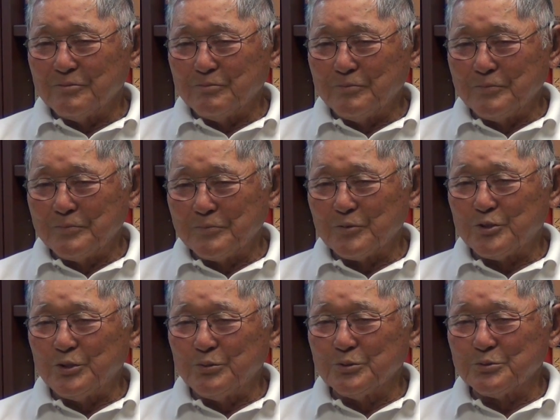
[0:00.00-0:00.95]
Mm-hmm.
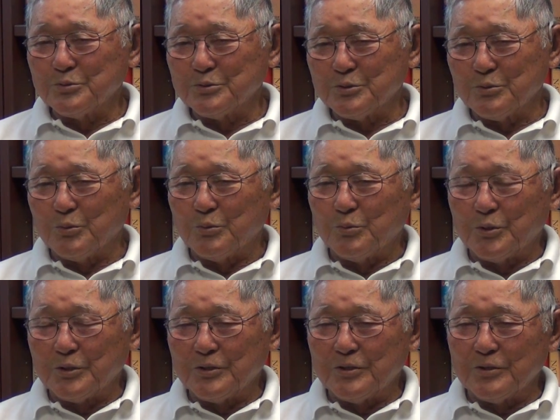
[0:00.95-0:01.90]
She was
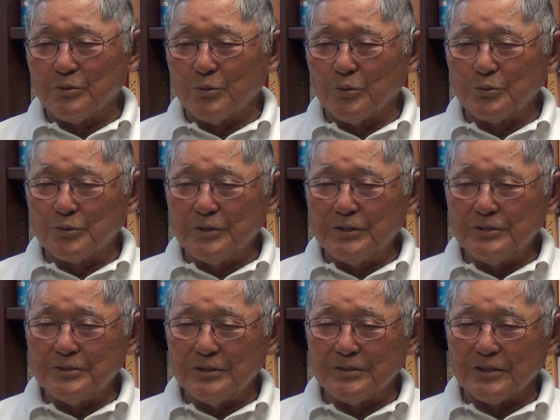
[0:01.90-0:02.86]
one of the older
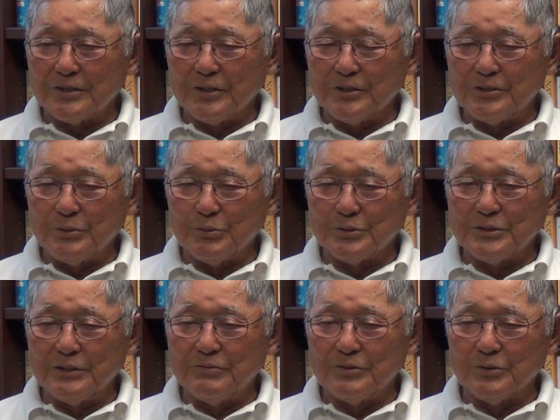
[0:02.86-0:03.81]
nieces. I think she was
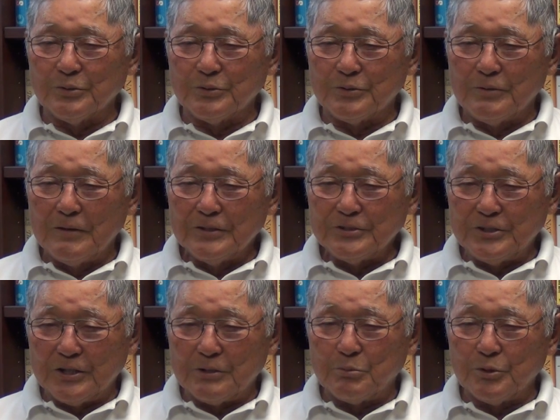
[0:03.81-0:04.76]
even older. She
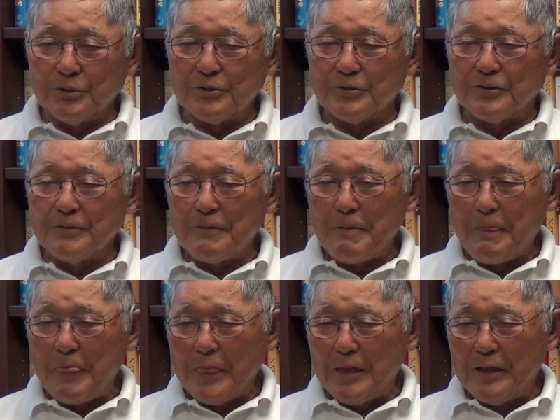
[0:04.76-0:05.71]
had a brother,
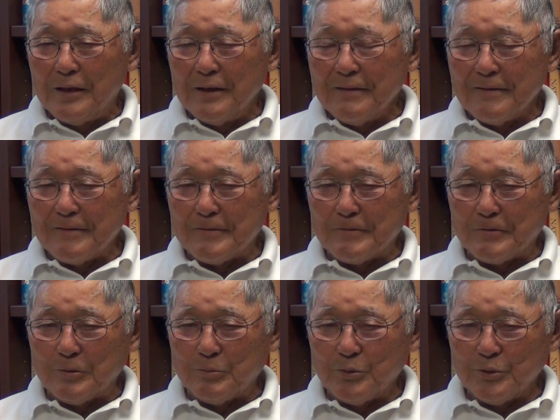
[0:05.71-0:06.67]
and
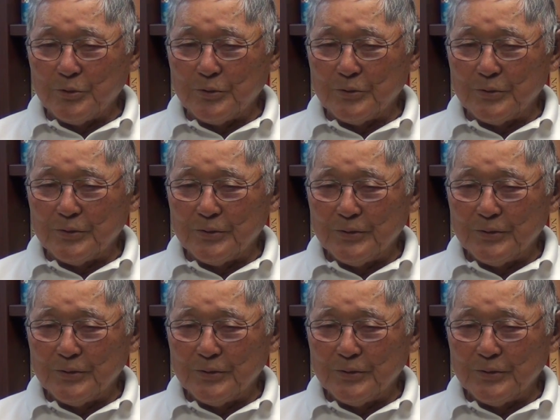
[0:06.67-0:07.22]
the brother,